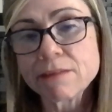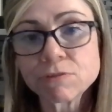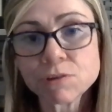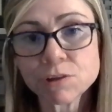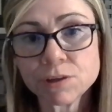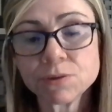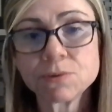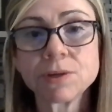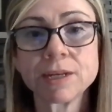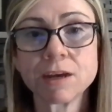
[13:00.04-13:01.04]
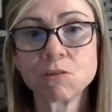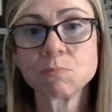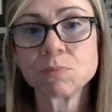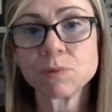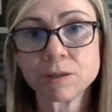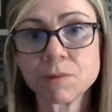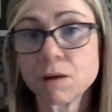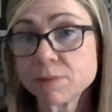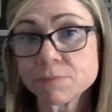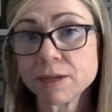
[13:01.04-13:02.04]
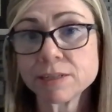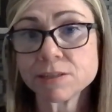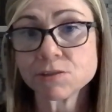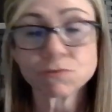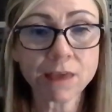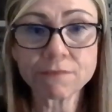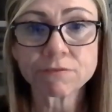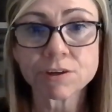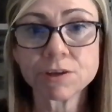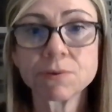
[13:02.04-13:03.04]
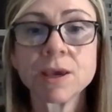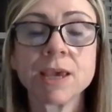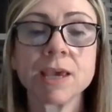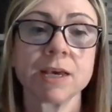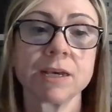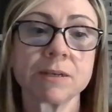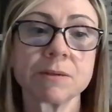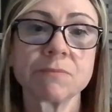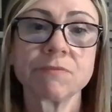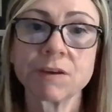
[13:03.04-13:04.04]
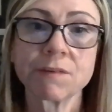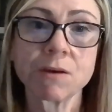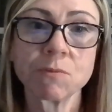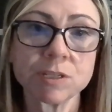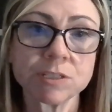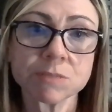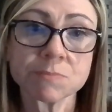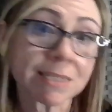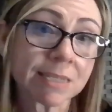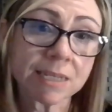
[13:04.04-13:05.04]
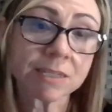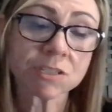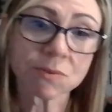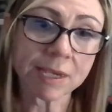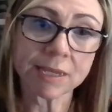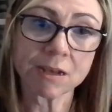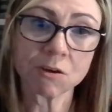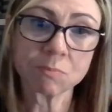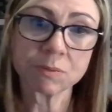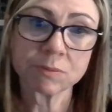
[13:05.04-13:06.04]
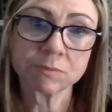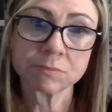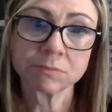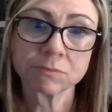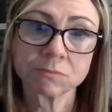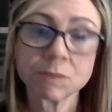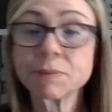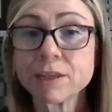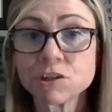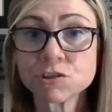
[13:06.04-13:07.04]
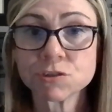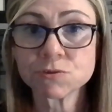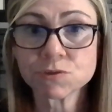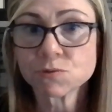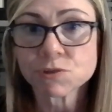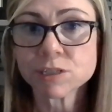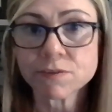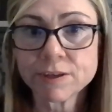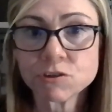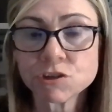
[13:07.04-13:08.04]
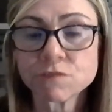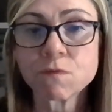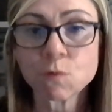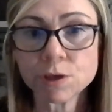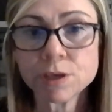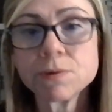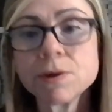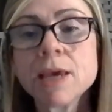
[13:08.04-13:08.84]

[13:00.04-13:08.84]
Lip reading: for you and help optimize your life for you. Figure out what's missing so I can help replenish those sources of energy for you.